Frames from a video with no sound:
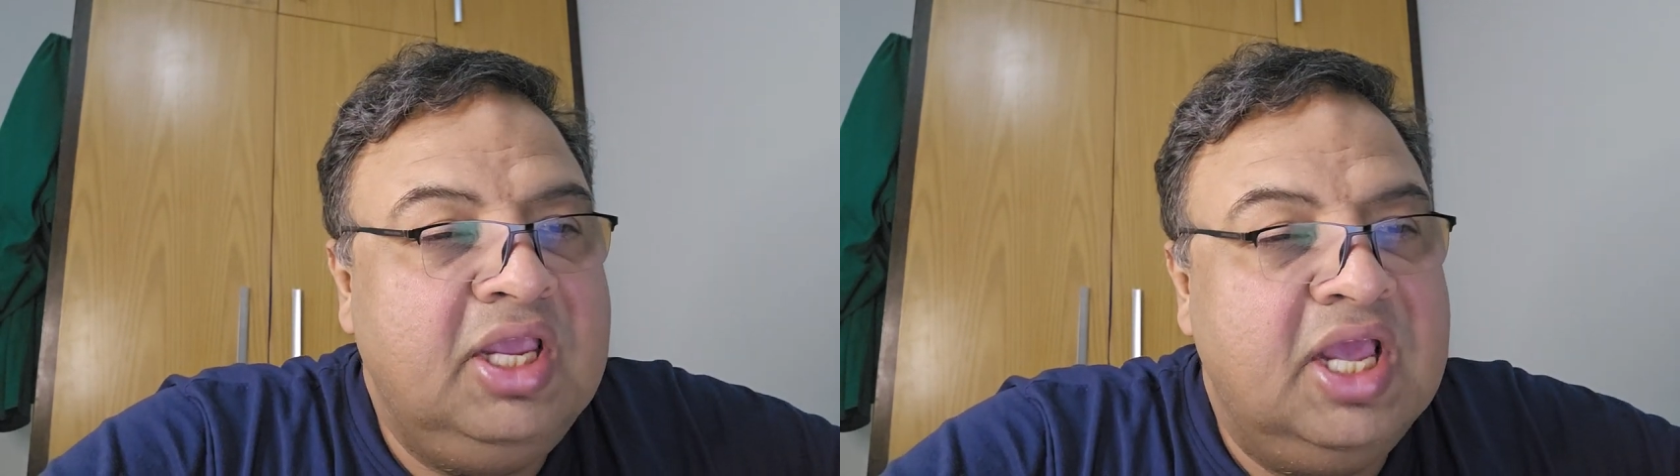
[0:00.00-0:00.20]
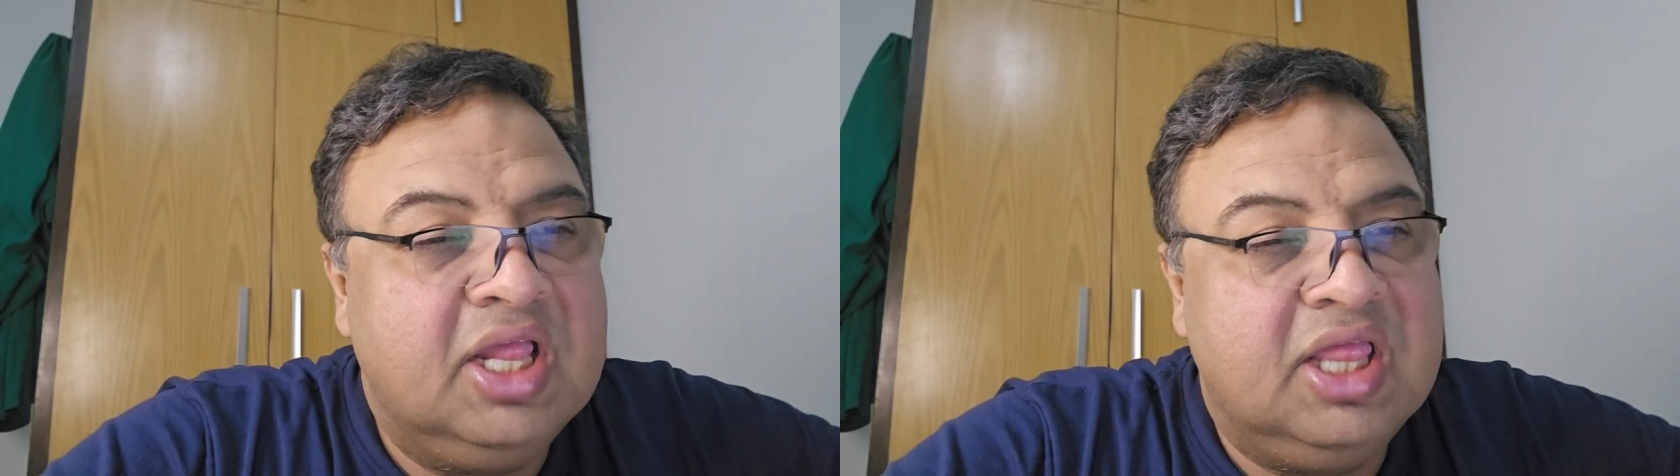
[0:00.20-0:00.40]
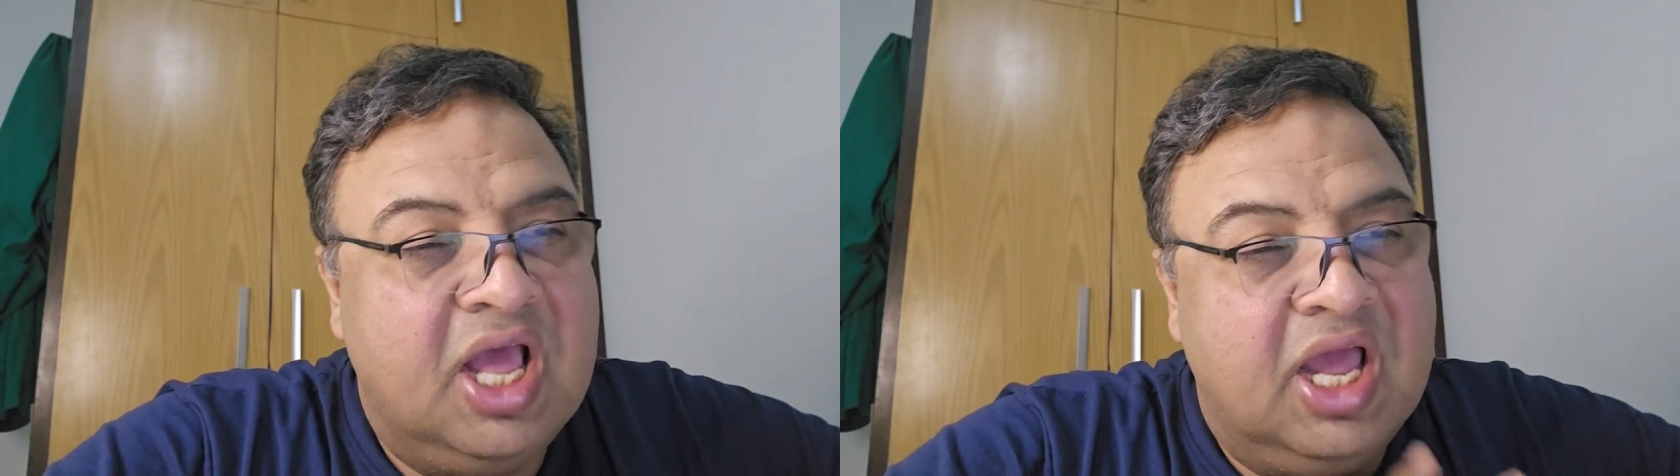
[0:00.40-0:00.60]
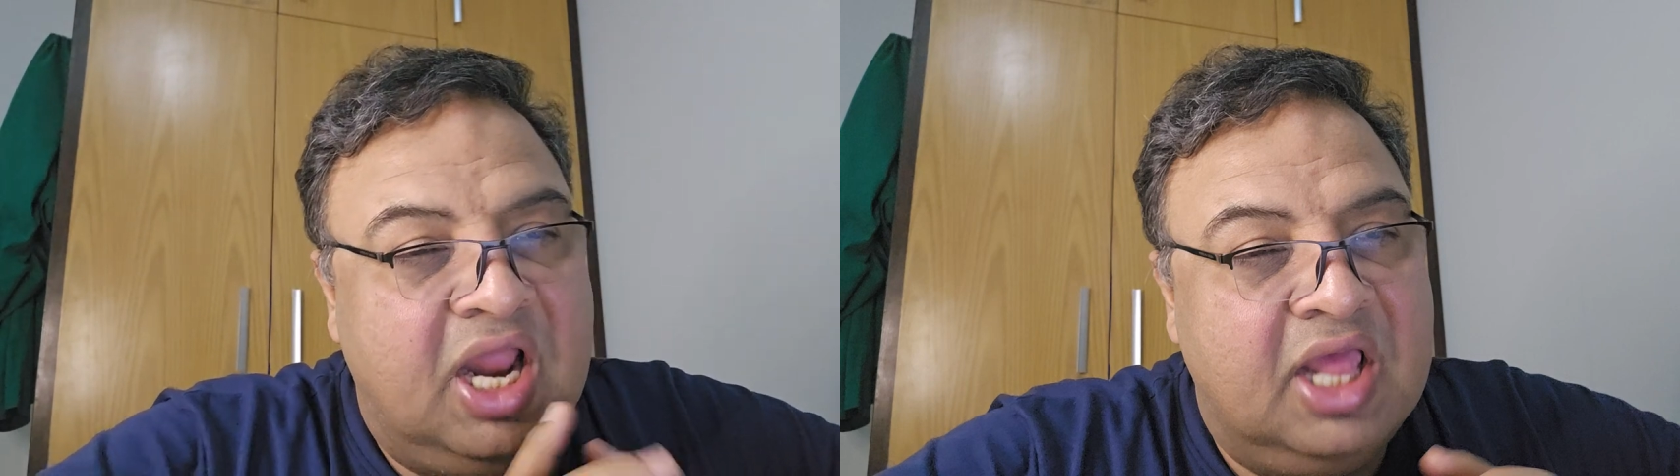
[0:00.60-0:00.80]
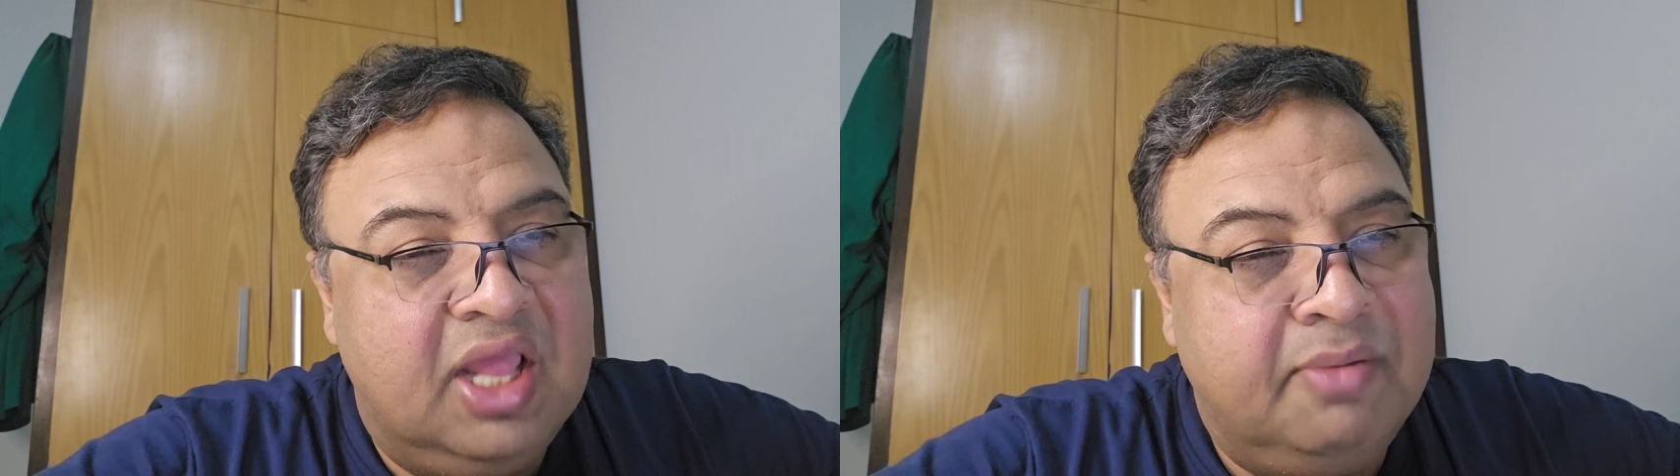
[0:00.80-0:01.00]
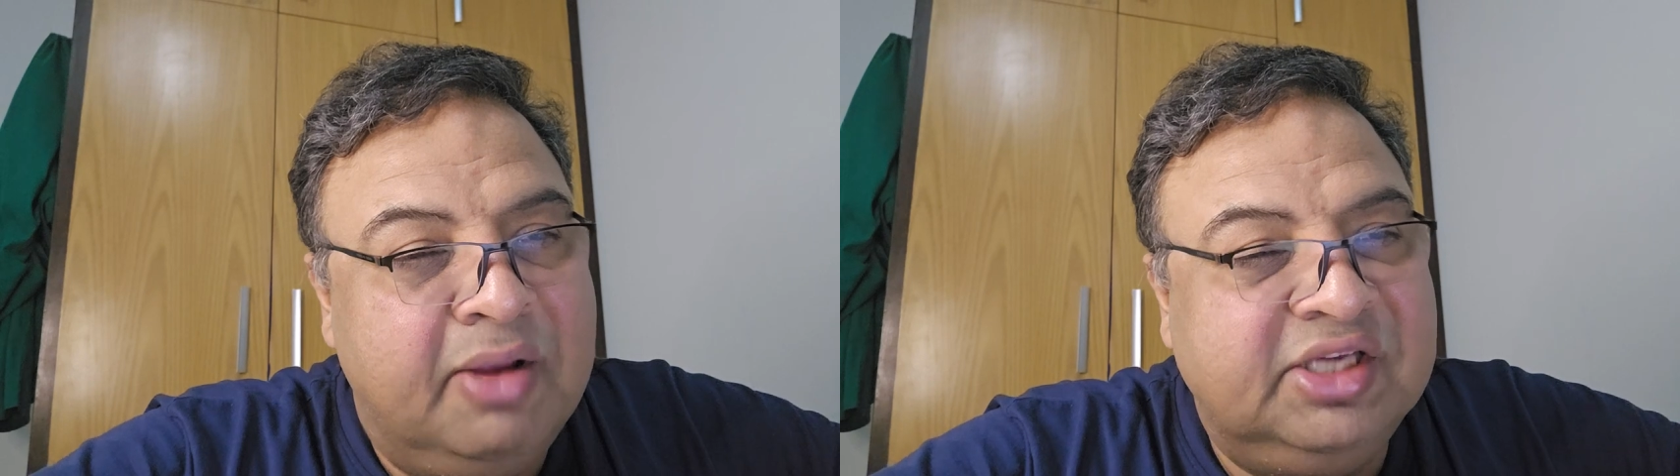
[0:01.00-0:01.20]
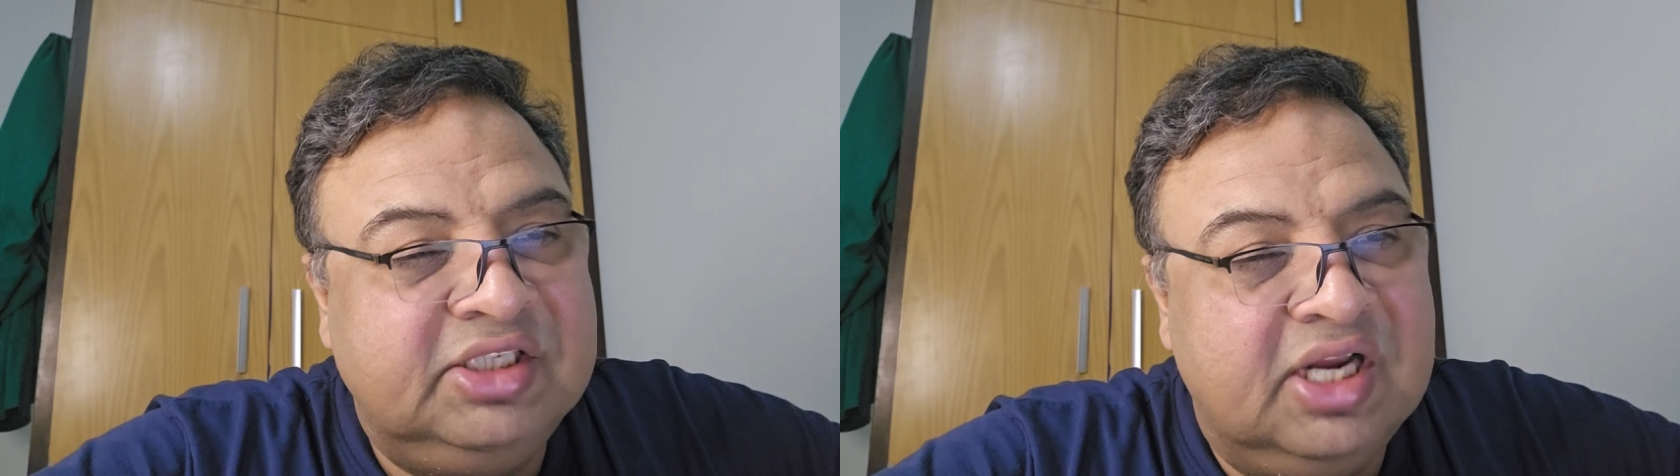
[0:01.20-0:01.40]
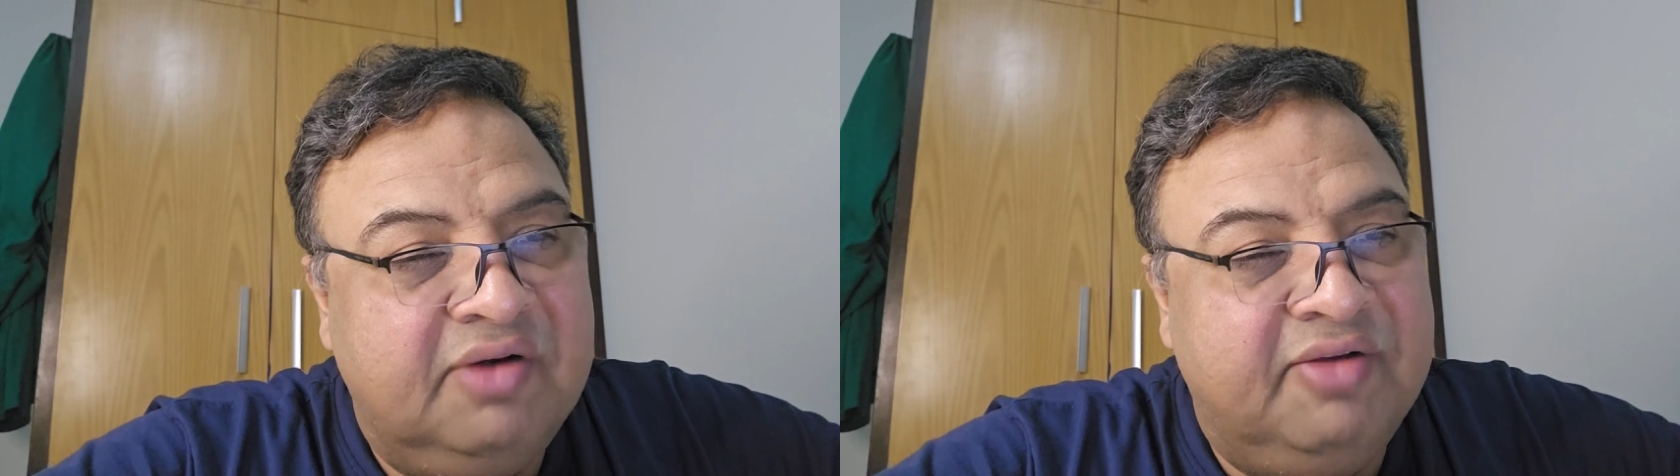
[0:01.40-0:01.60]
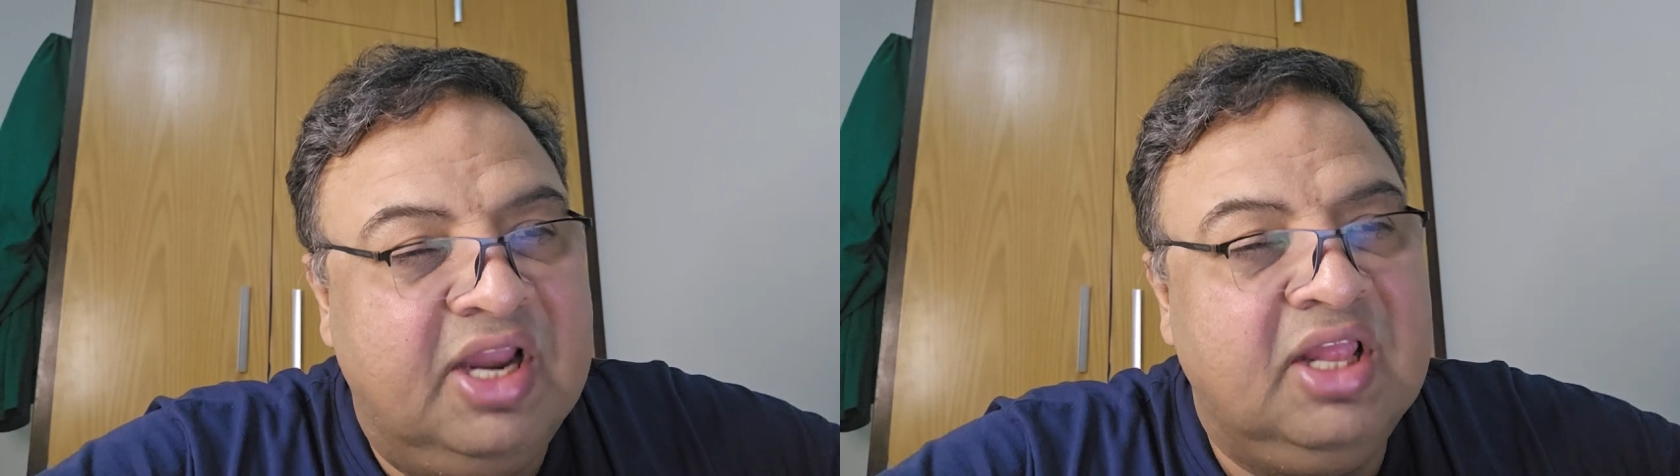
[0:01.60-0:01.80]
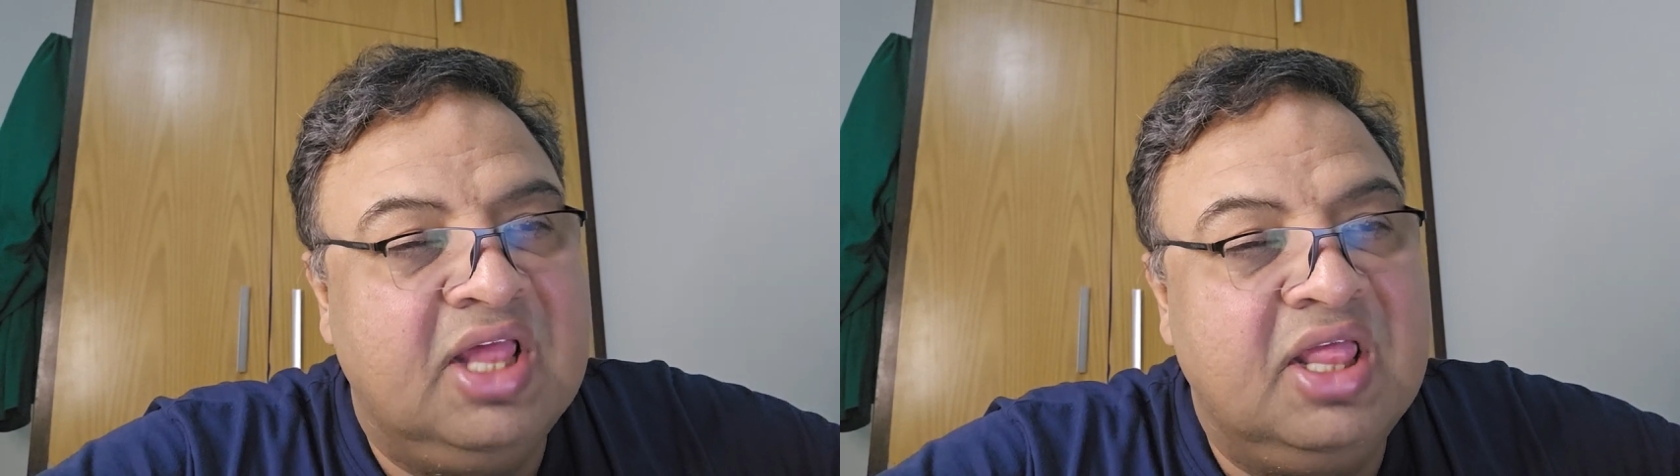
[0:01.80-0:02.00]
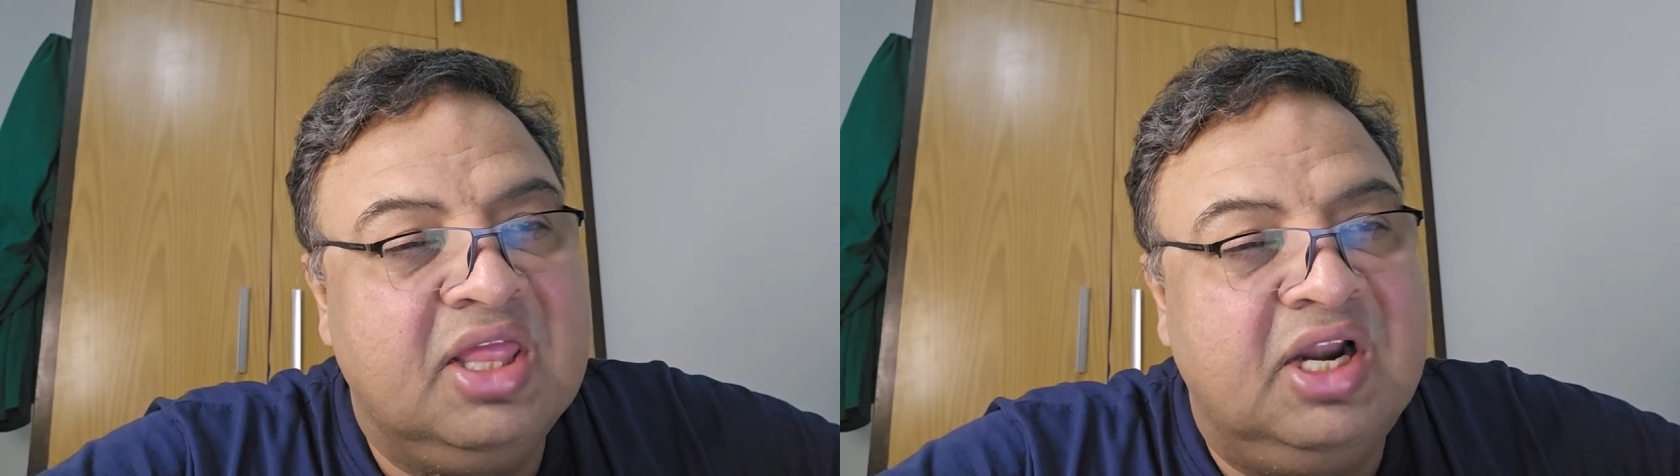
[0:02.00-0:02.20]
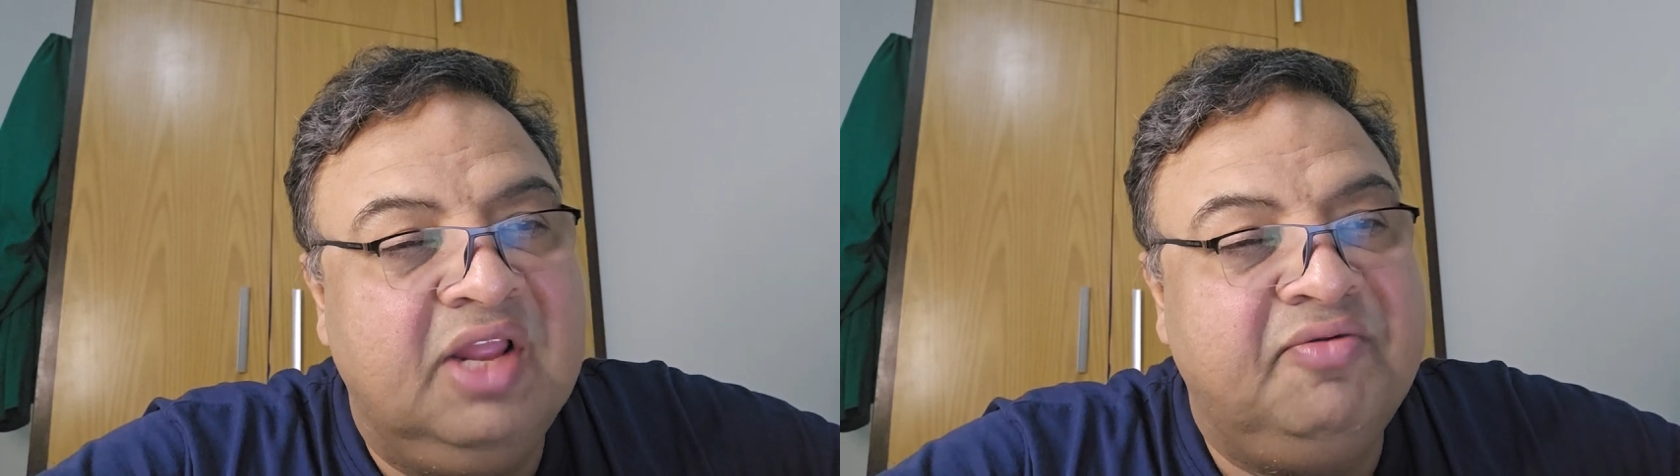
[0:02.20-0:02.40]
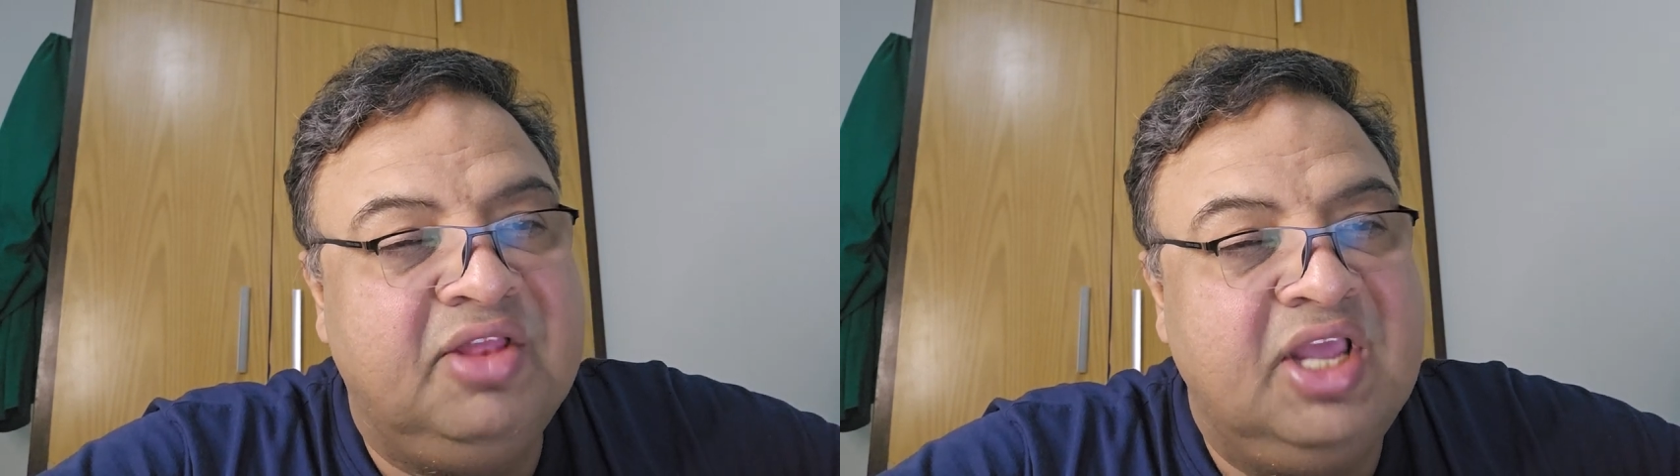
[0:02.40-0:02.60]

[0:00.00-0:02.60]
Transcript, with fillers: ESR, as I mentioned, very sensitive.